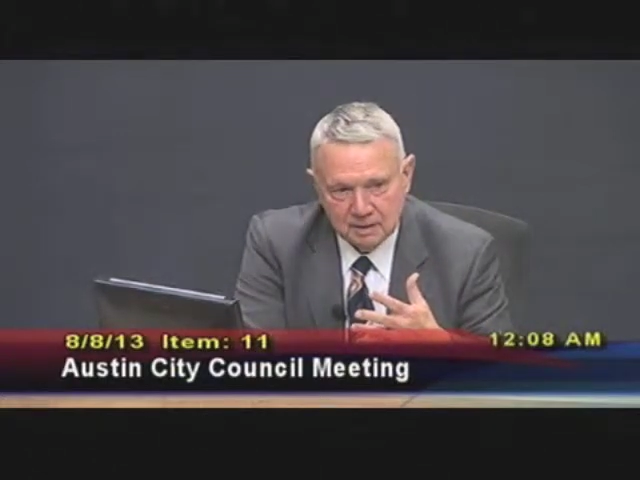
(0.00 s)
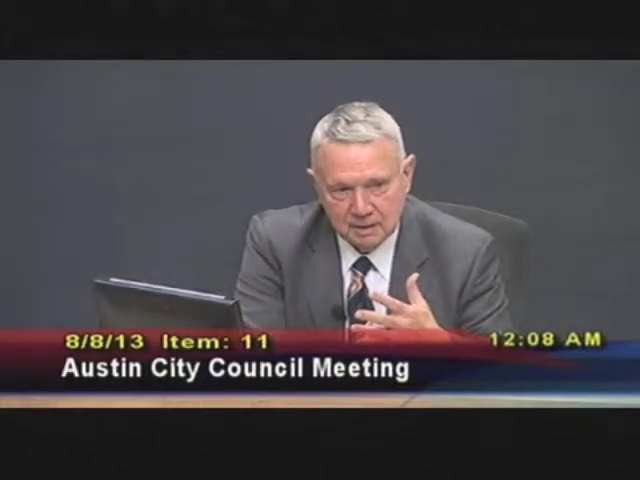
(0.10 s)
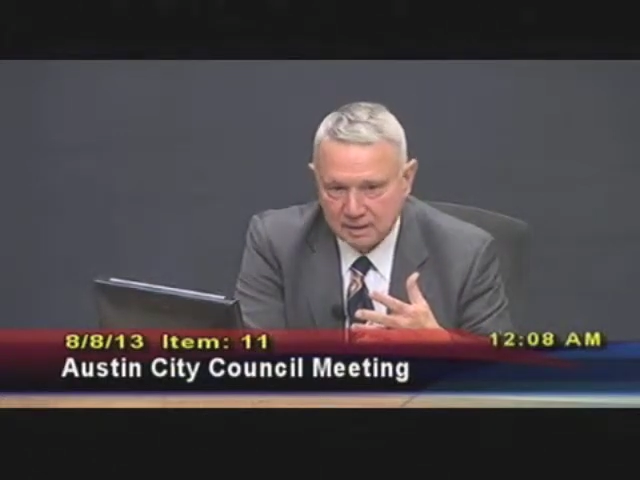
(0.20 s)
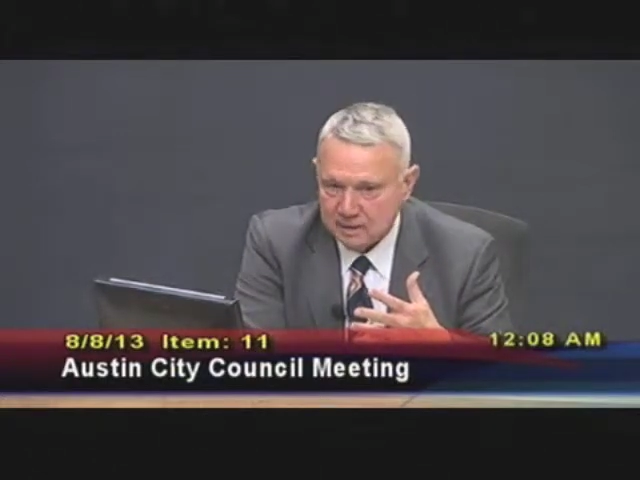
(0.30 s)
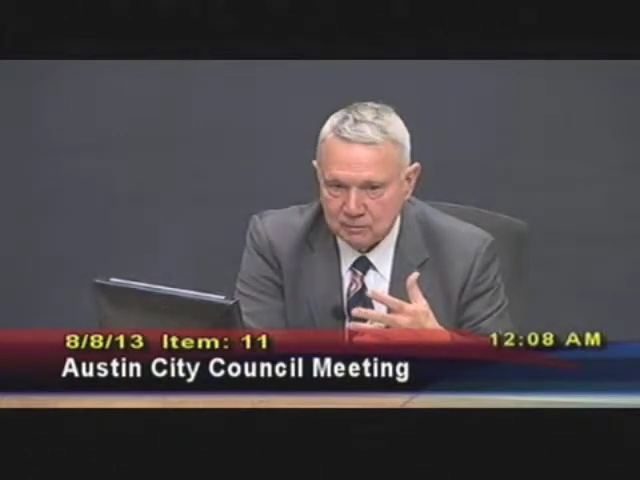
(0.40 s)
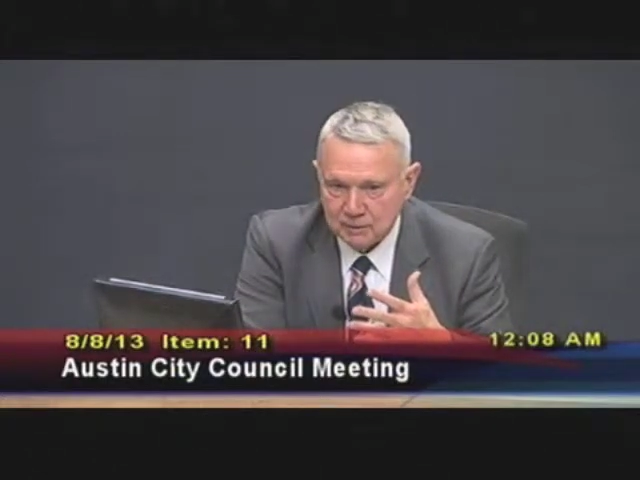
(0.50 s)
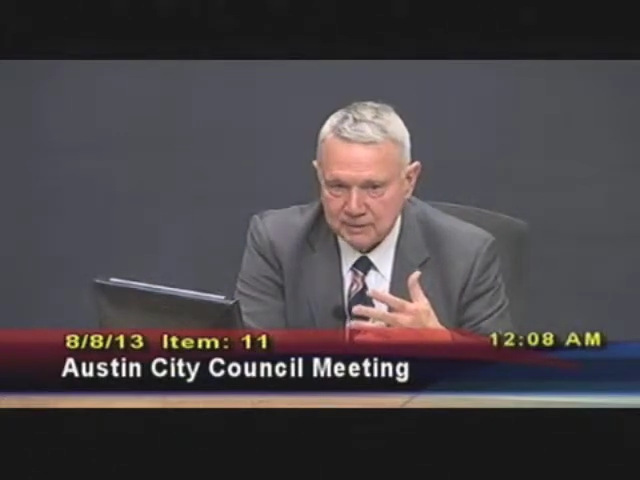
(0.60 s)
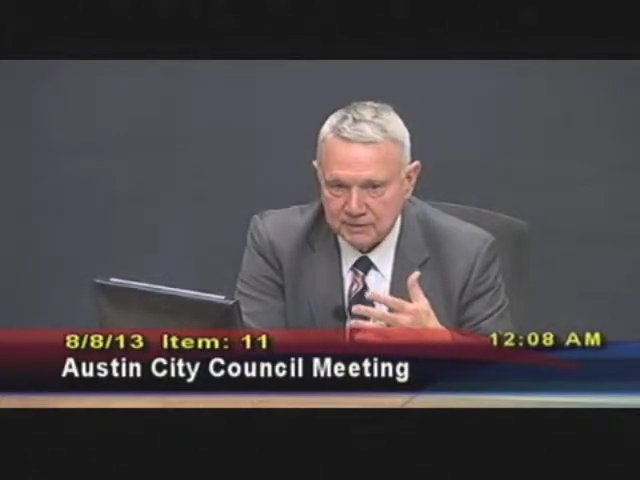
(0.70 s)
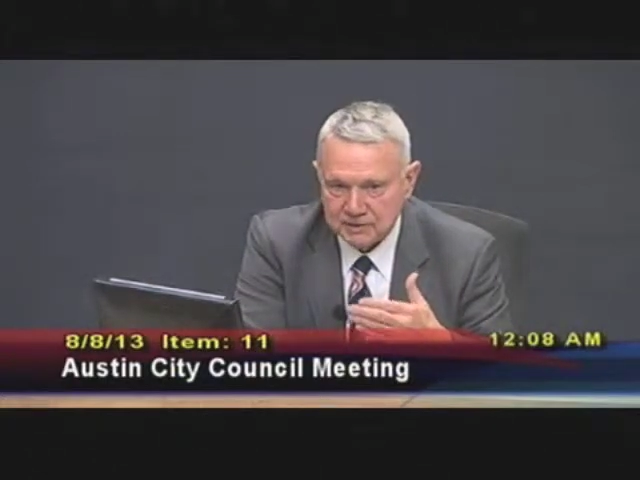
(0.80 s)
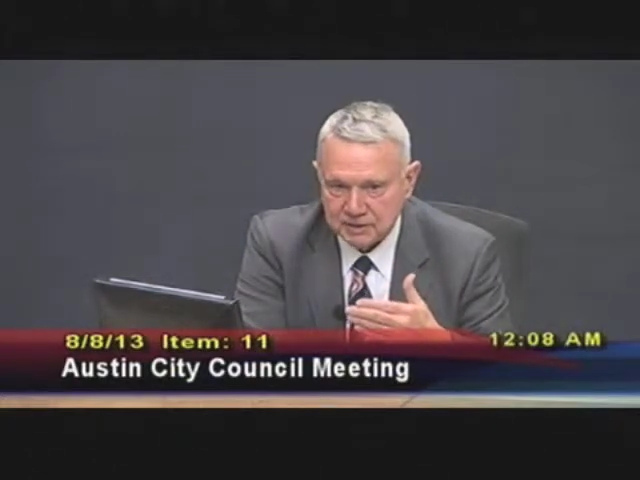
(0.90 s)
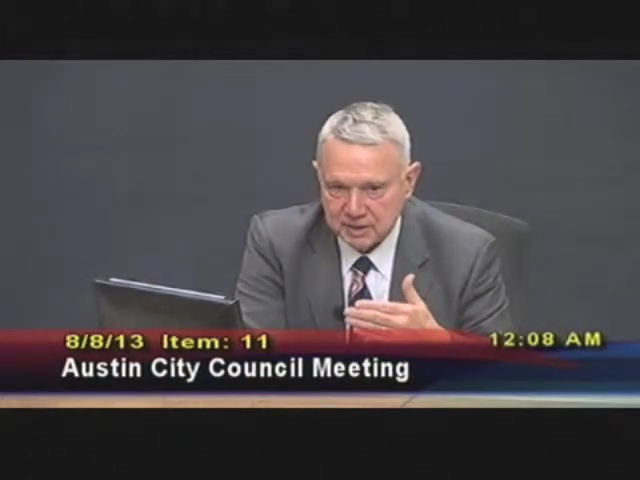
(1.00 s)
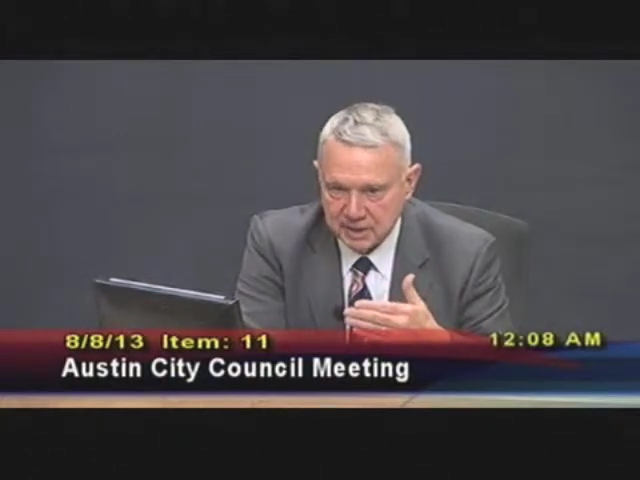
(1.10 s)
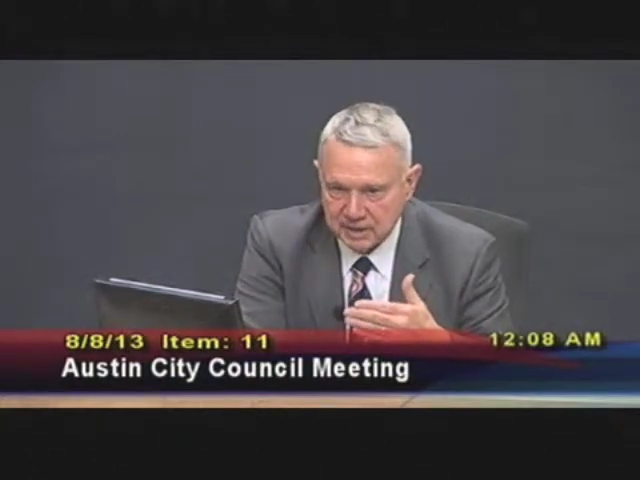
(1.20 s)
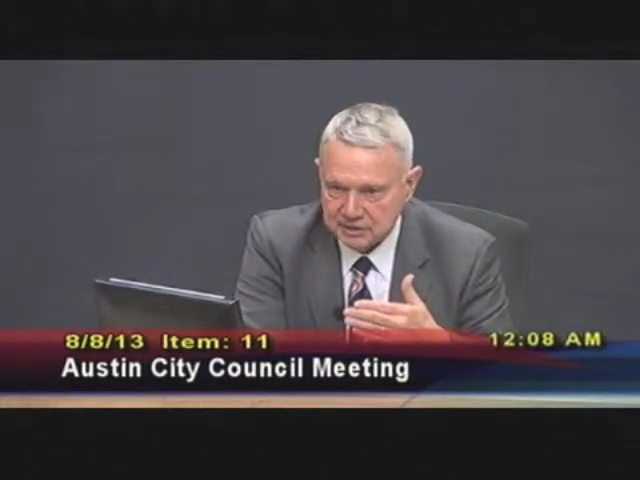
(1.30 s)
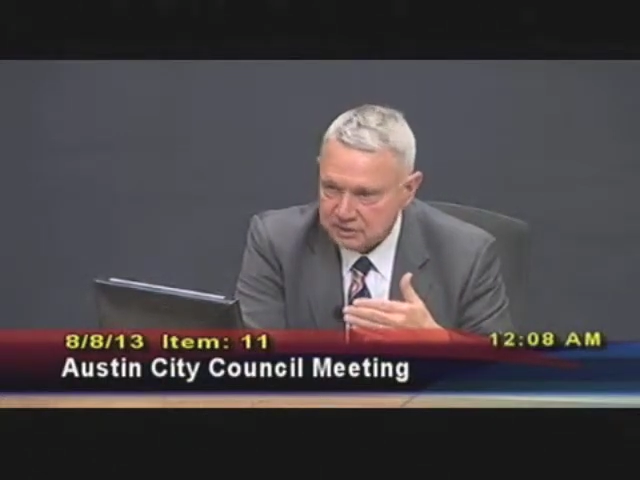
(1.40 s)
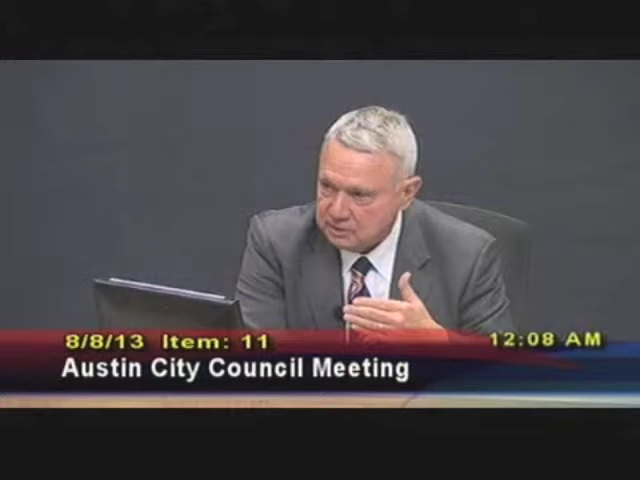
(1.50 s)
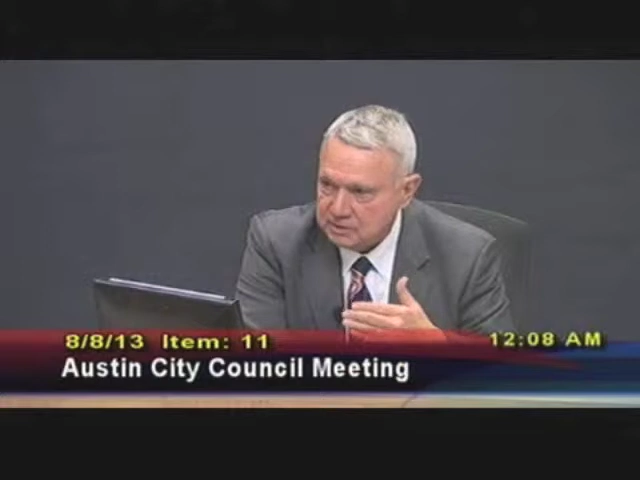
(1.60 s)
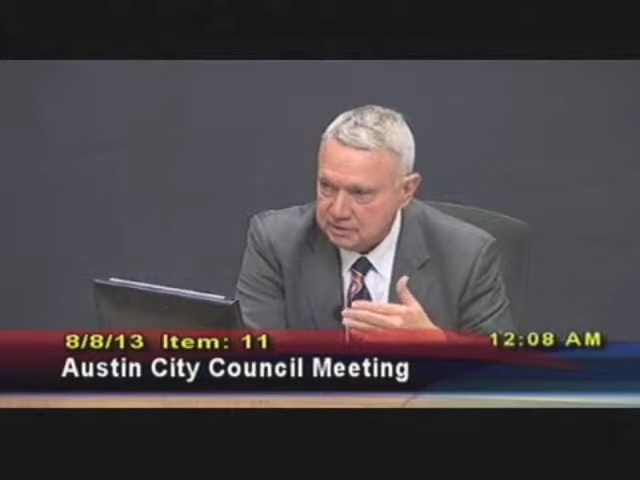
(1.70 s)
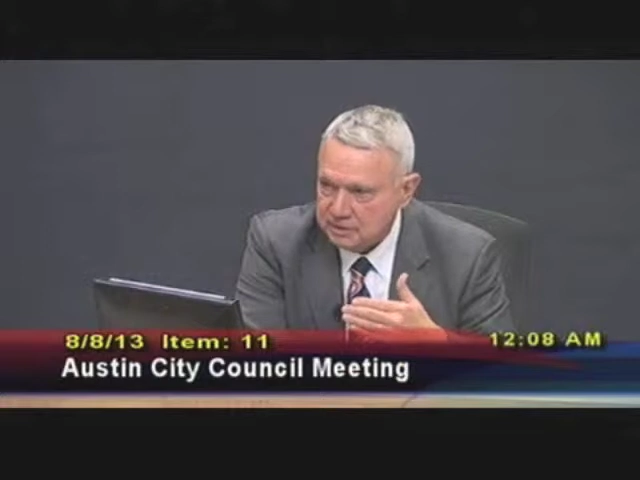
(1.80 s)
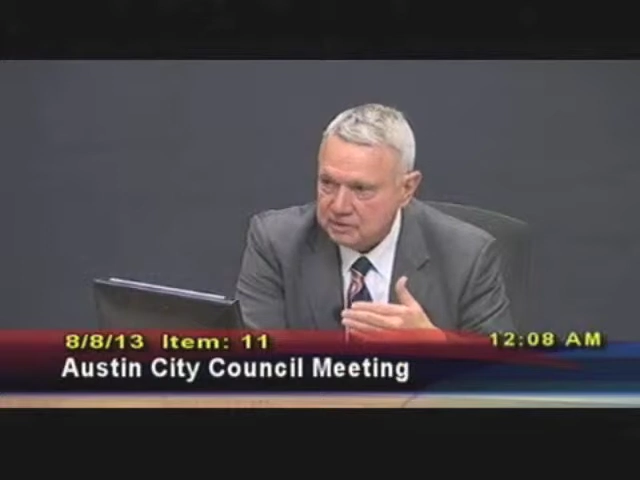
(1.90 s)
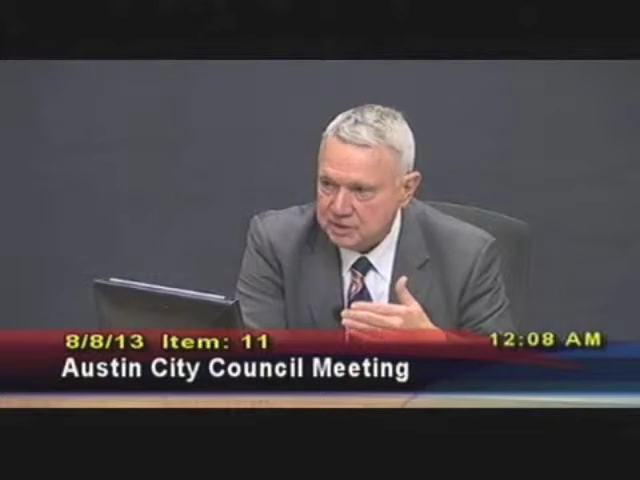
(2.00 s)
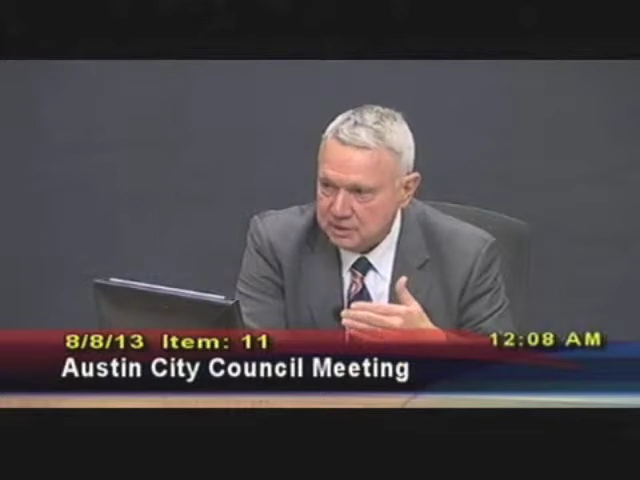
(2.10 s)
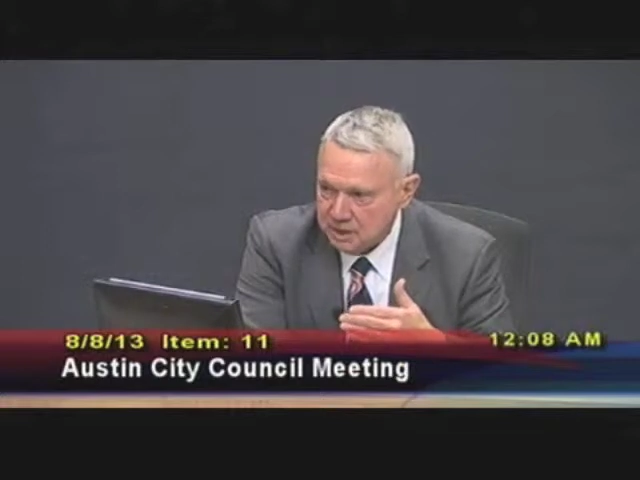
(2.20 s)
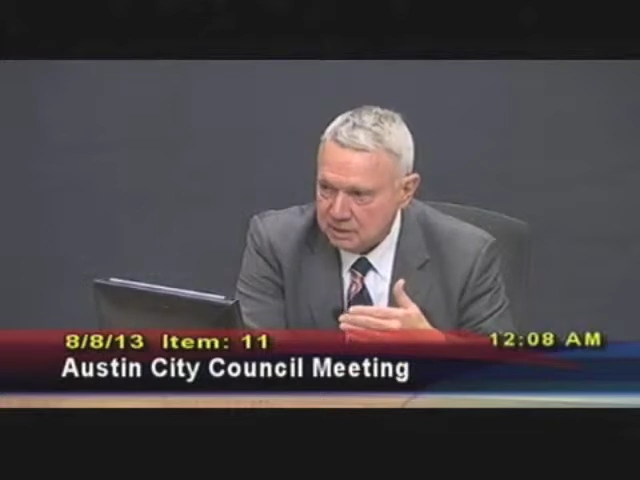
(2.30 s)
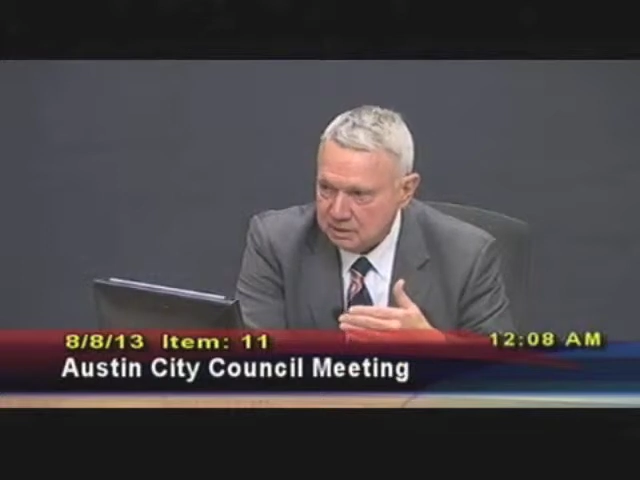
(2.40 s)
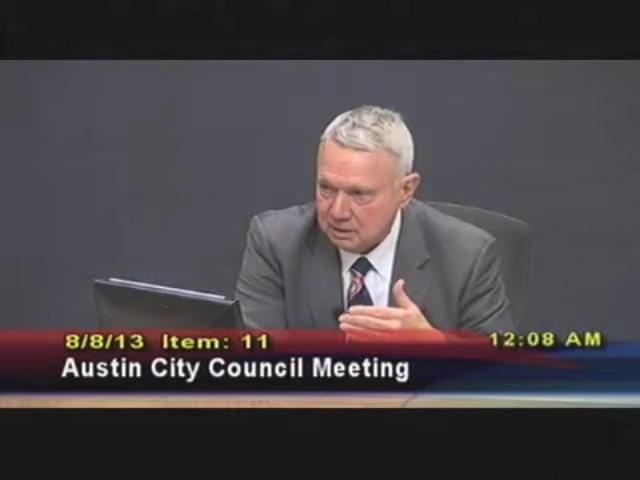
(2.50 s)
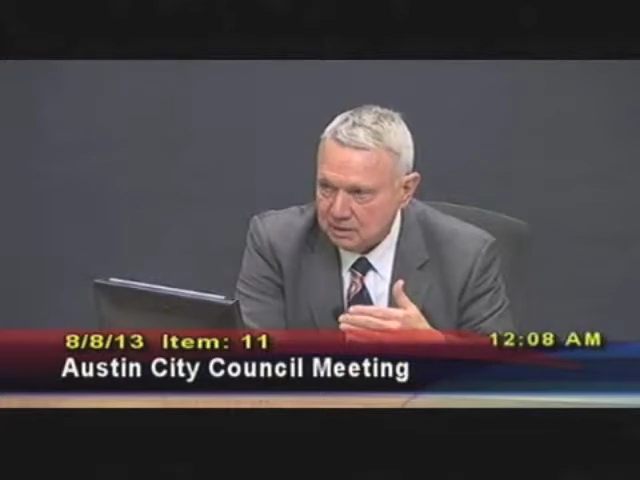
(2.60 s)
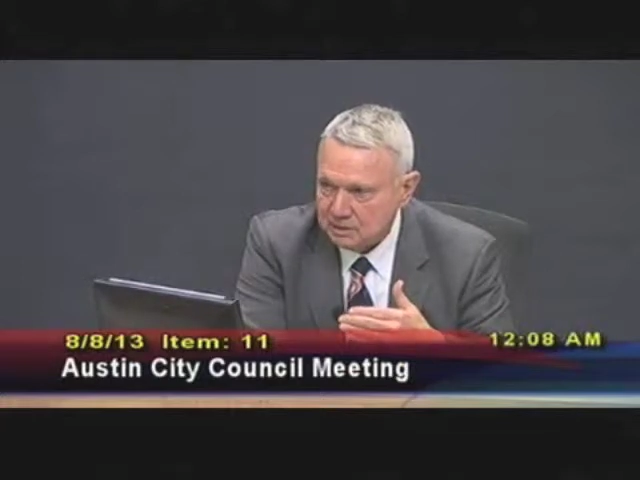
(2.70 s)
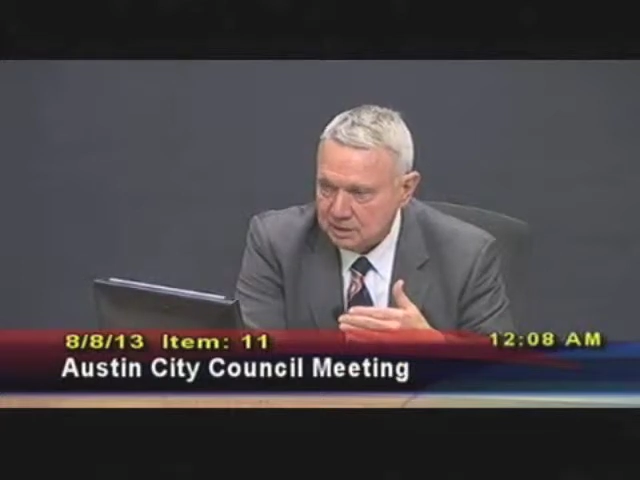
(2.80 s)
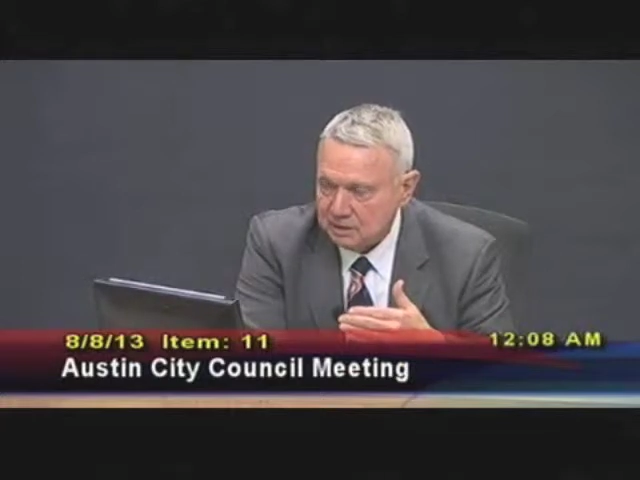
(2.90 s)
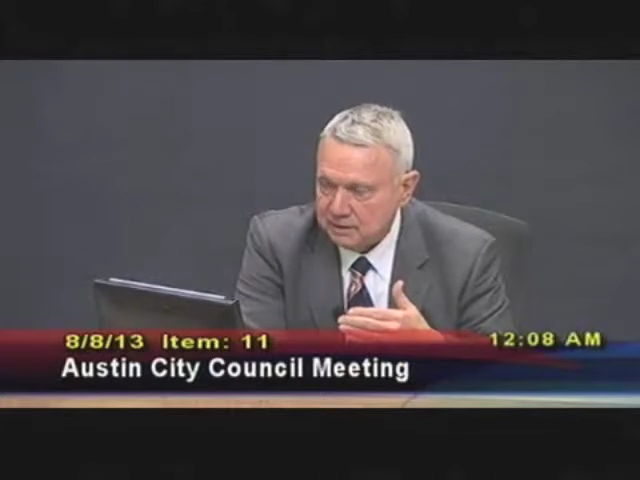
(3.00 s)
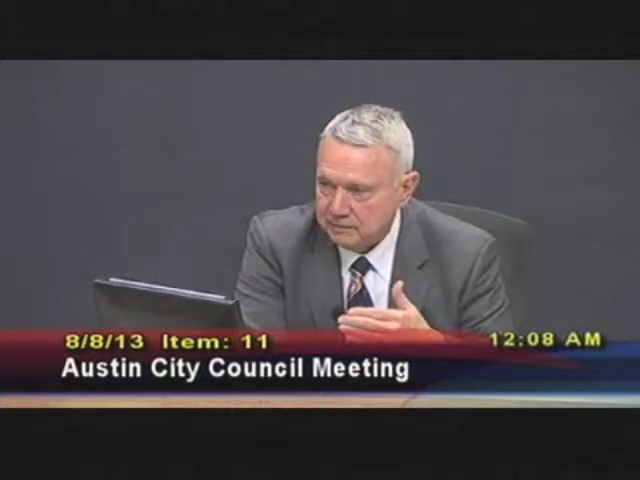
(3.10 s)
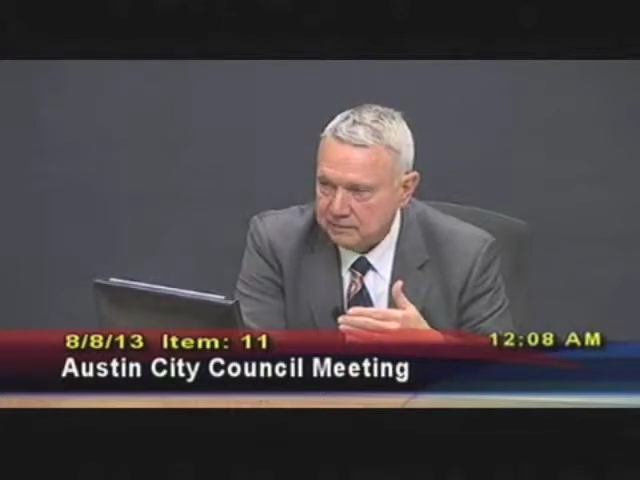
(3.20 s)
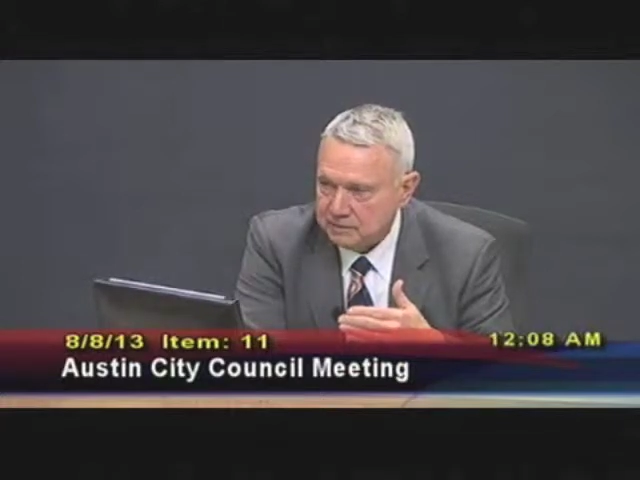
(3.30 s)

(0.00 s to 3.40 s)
And I don't believe that's the case. There's another alternative.